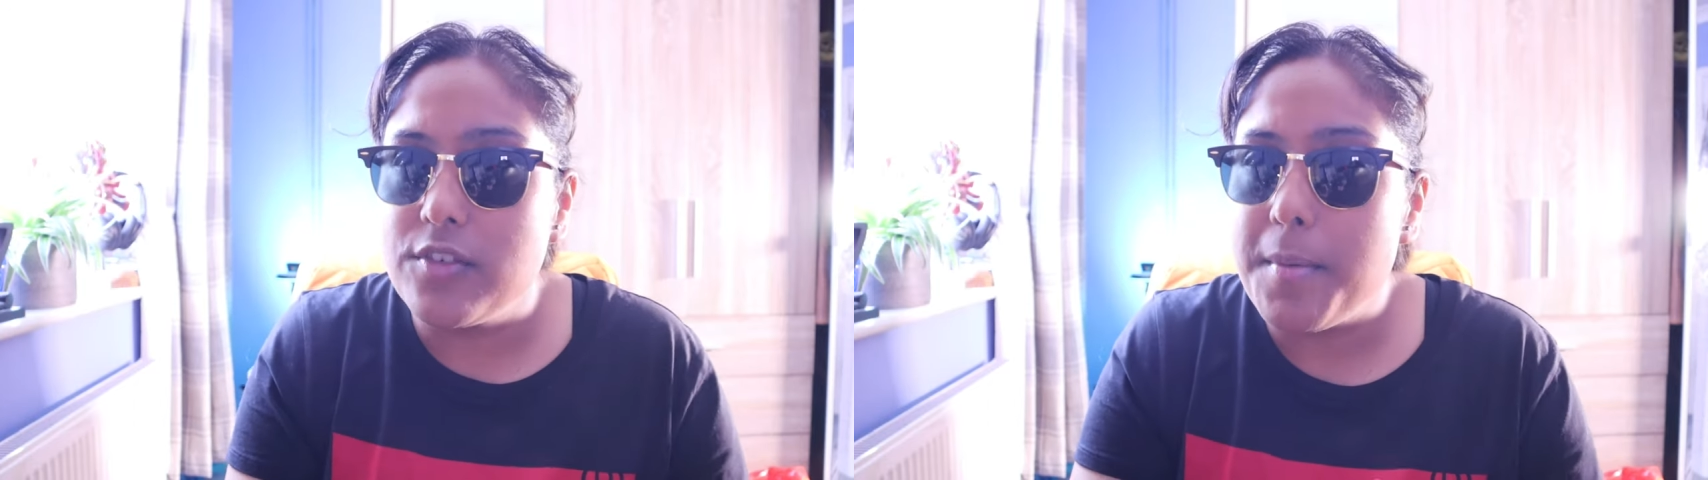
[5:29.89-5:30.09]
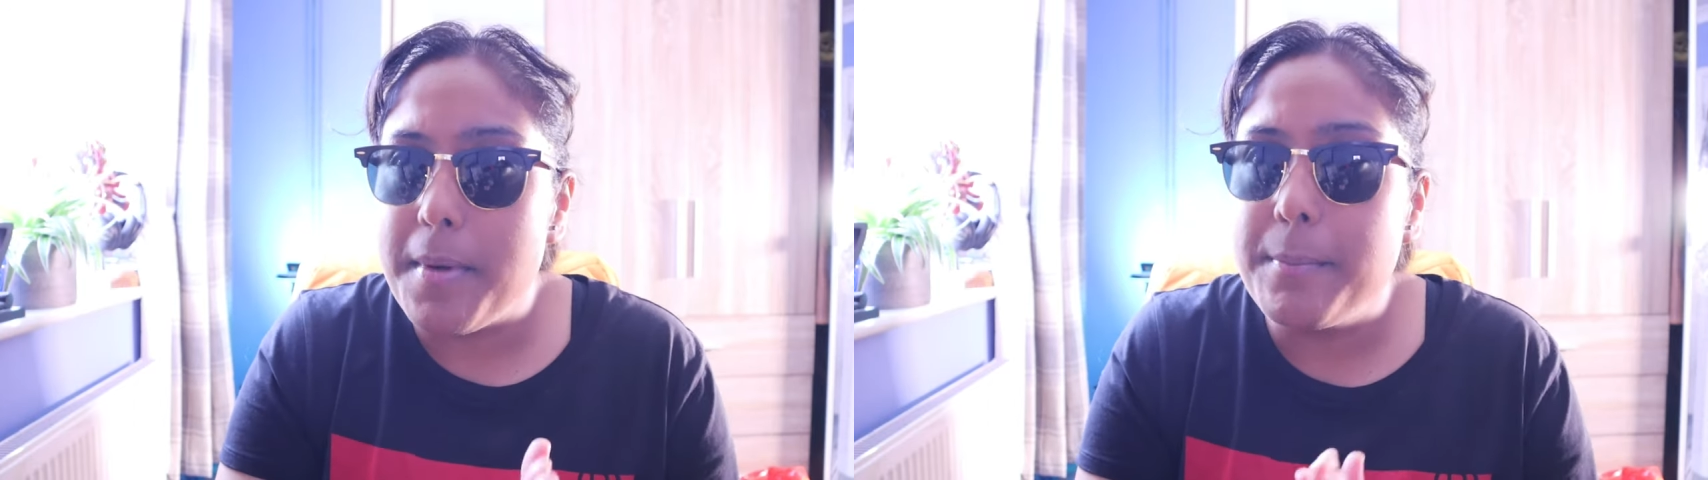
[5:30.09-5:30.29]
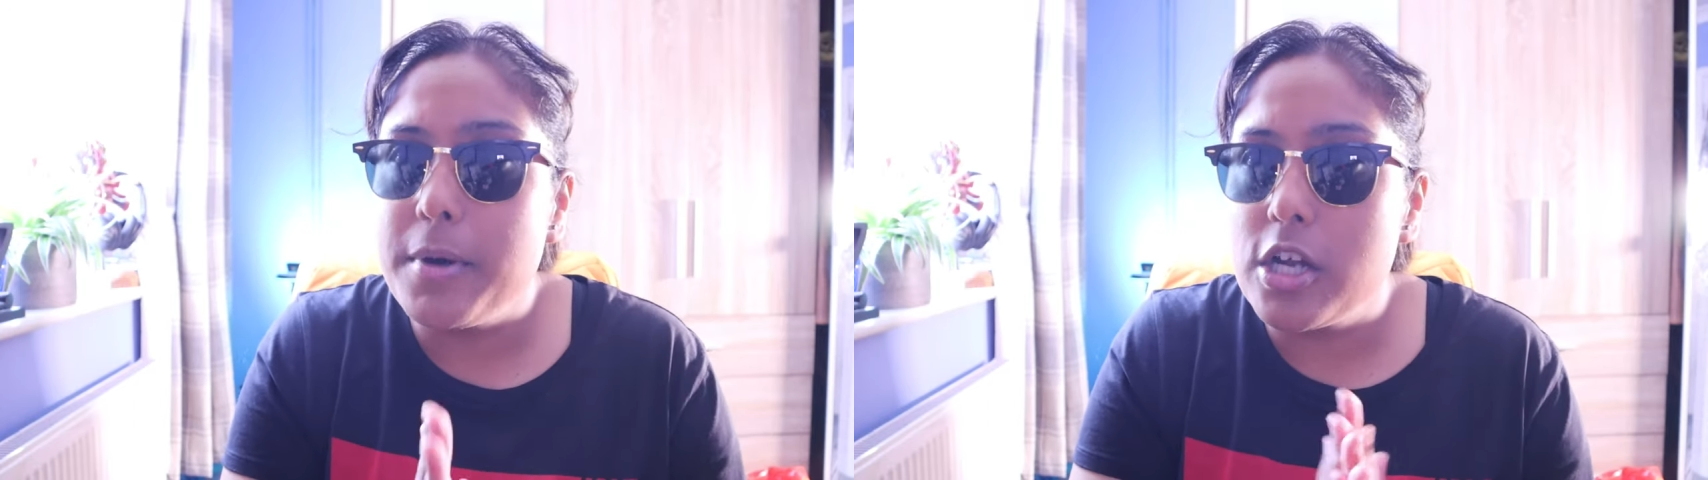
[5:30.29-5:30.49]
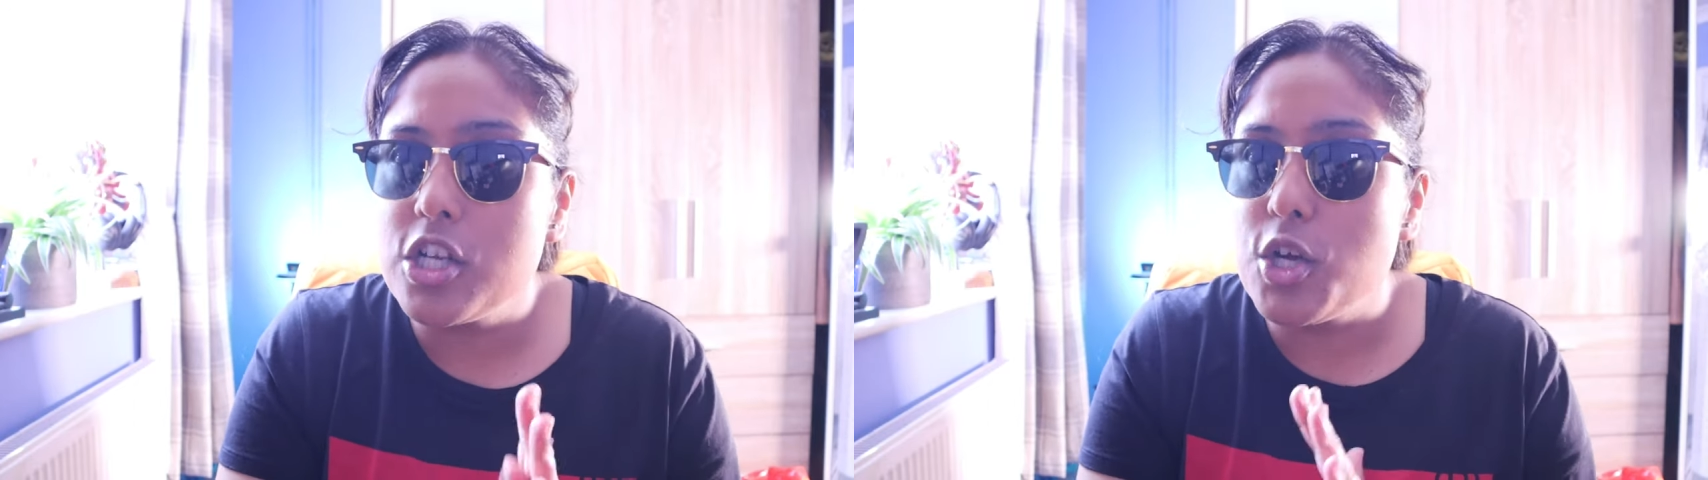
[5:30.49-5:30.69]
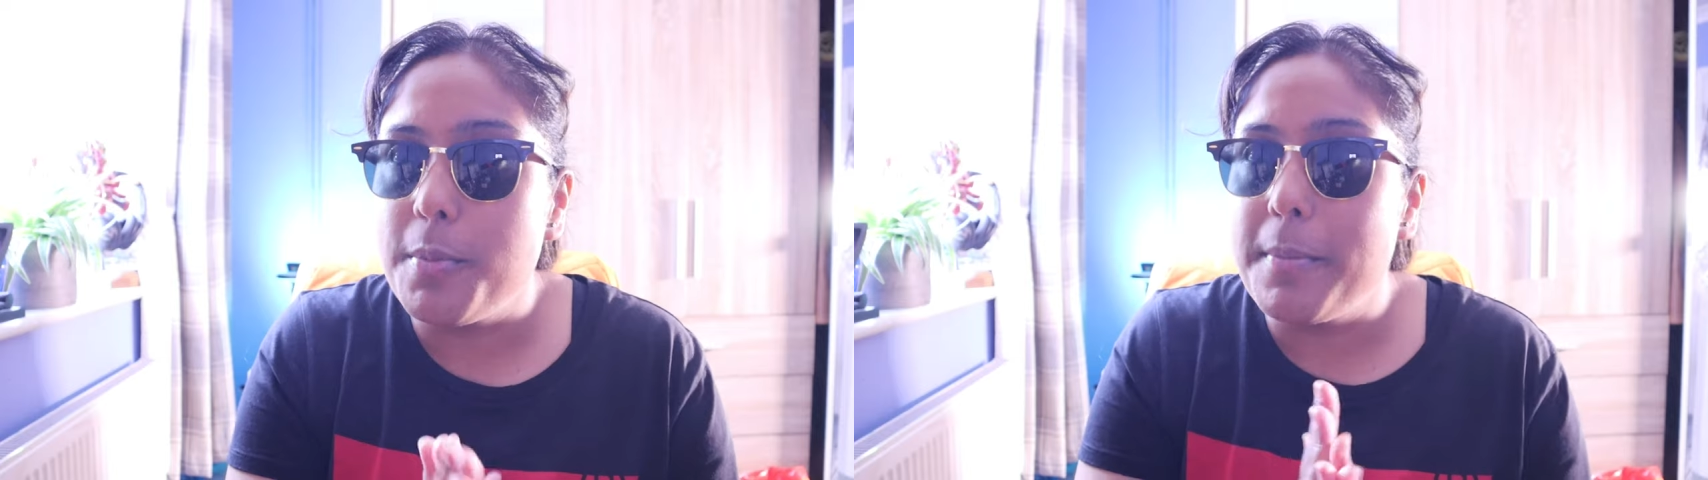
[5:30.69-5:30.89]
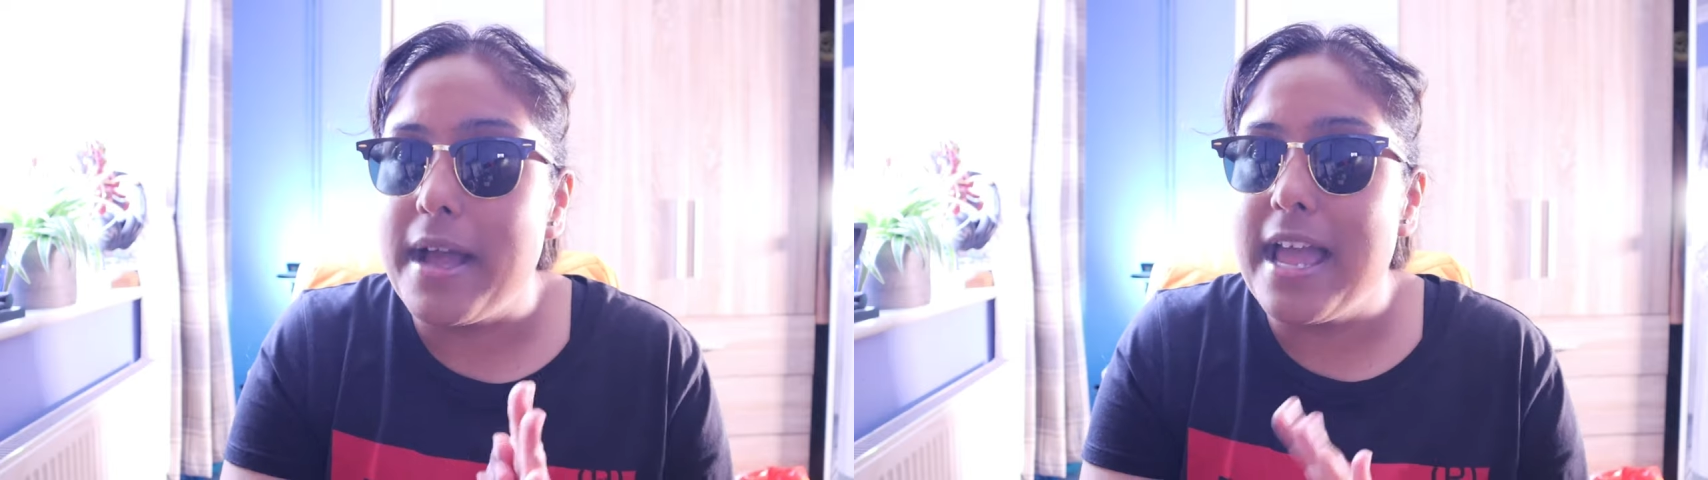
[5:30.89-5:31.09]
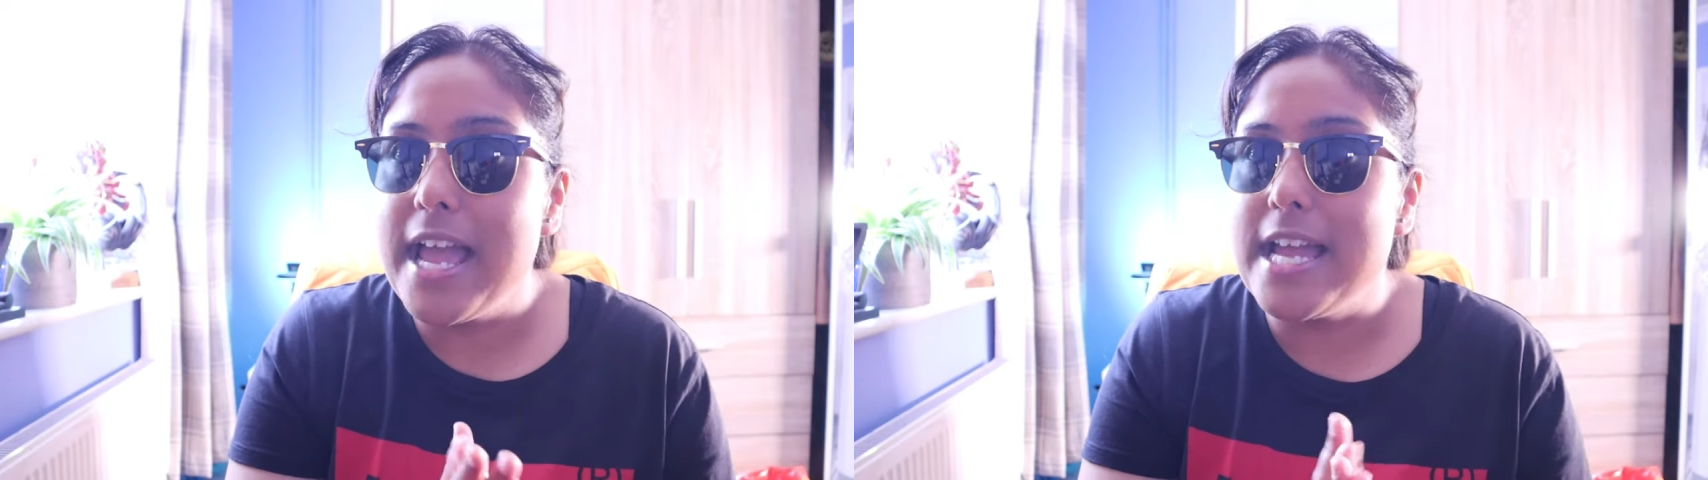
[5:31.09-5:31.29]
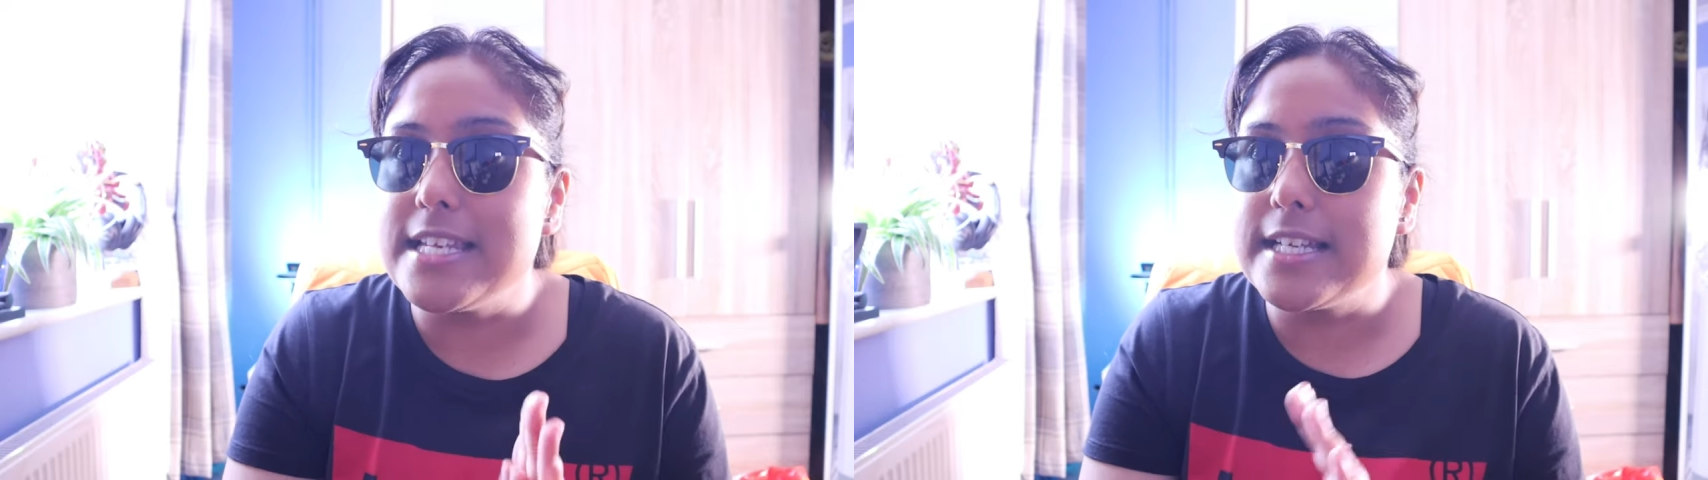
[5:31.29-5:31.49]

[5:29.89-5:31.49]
I remember at the top of my head,